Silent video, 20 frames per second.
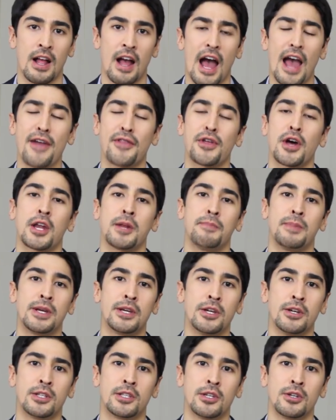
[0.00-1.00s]
I thought it'd be
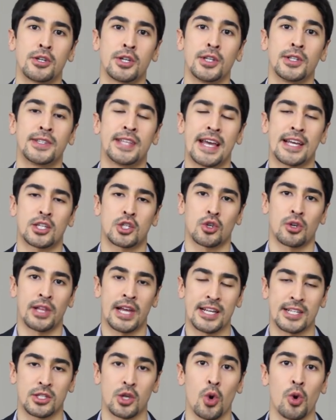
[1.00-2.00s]
good to
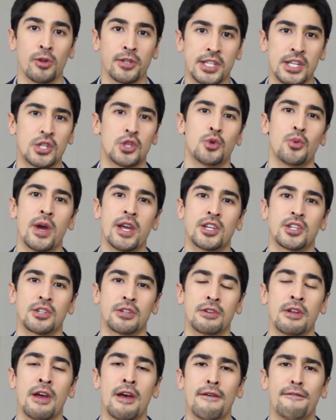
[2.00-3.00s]
contextualize the whole situation